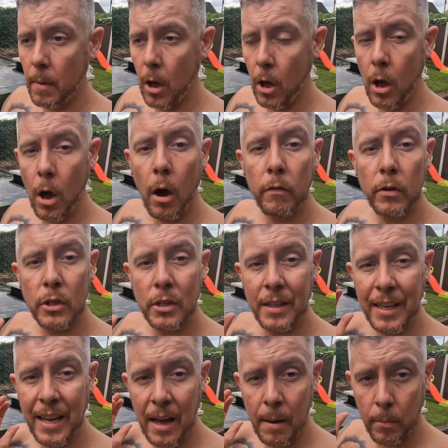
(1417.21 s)
Uh, obviously,
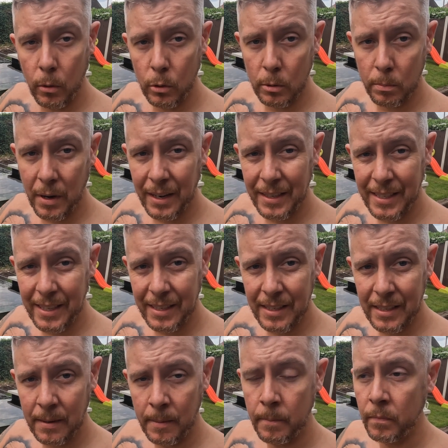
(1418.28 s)
they can't post the
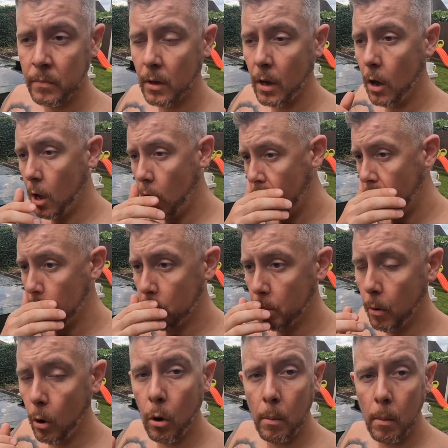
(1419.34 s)
prices, uh,
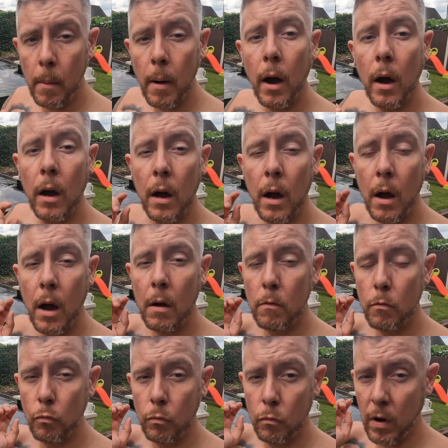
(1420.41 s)
but
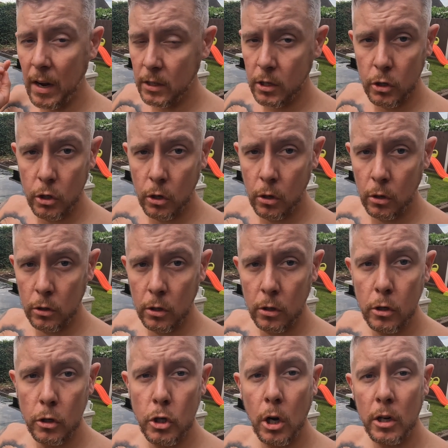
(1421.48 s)
rest assured,
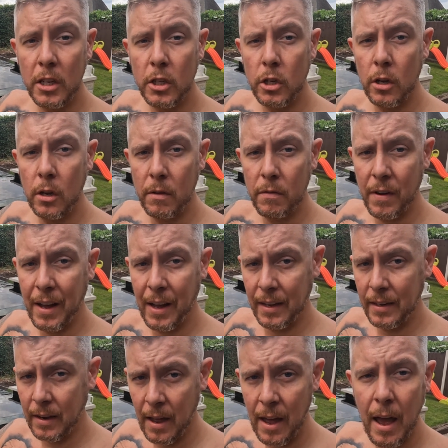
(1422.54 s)
the Johnny
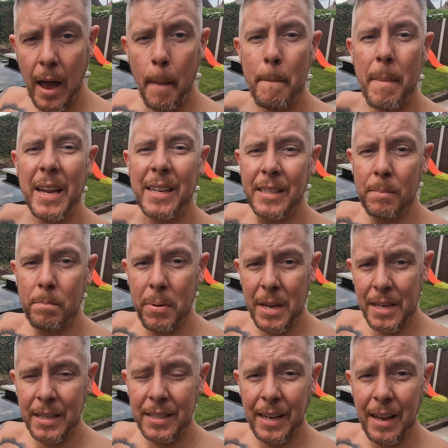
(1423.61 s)
certified amazing
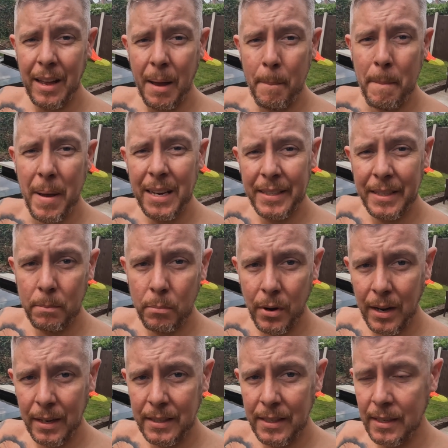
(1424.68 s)
beasts, amazing
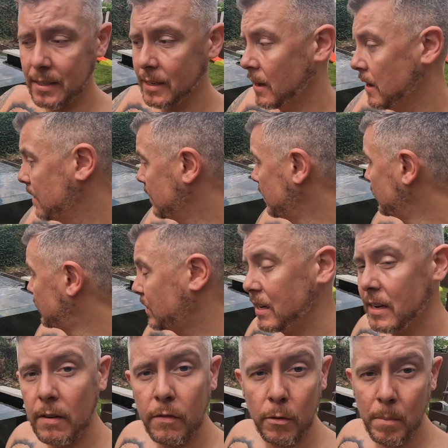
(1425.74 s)
prices. You've
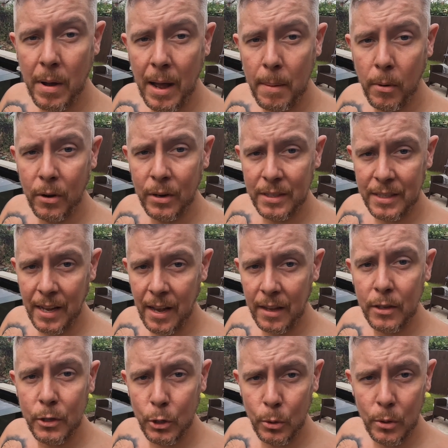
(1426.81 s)
seen it from my boys
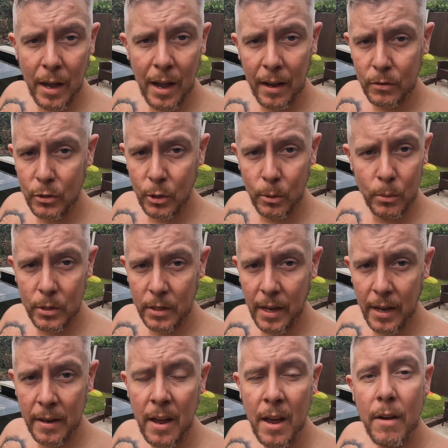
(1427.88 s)
there, the two that I've scooped
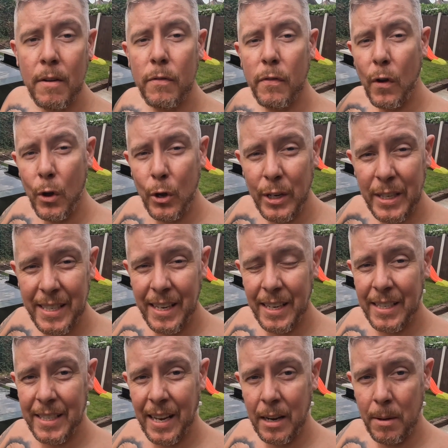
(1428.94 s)
today.
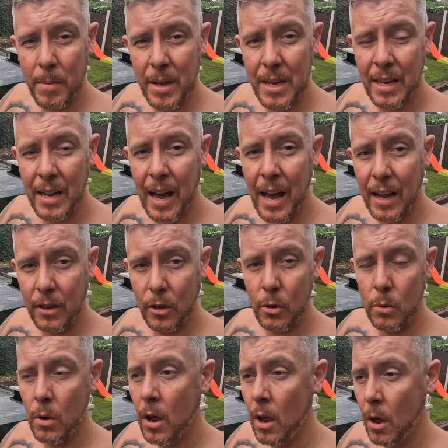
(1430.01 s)
36 centimetre
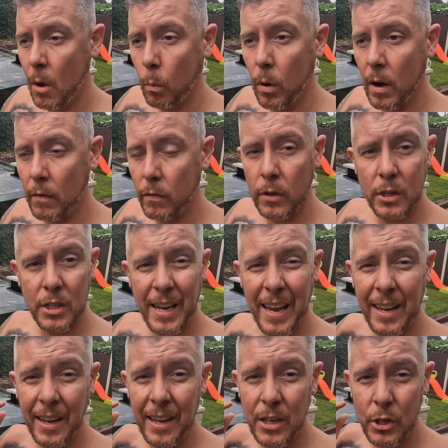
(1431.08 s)
kohaku with the
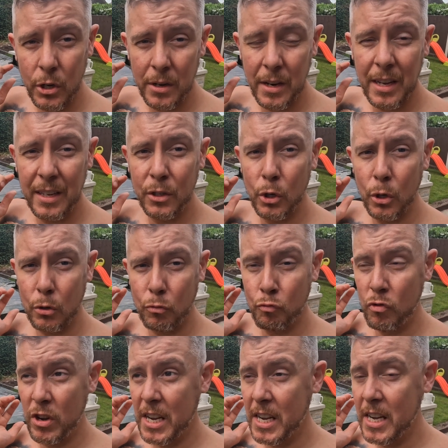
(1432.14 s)
scalation is just
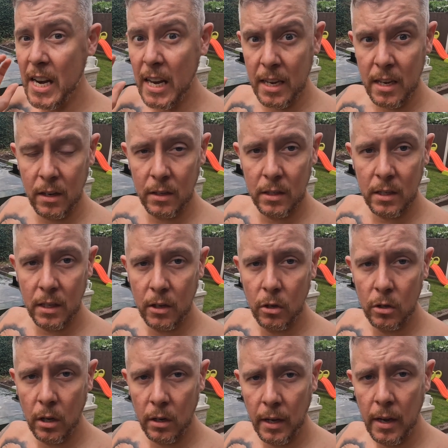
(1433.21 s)
ridiculously
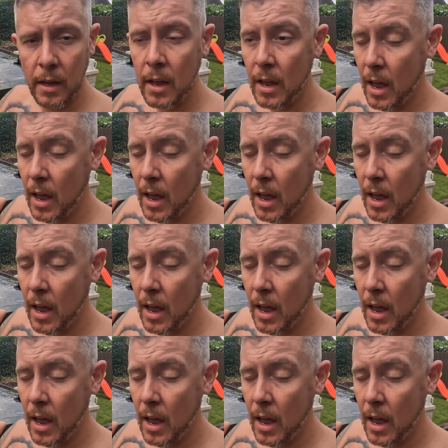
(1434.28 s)
good on it.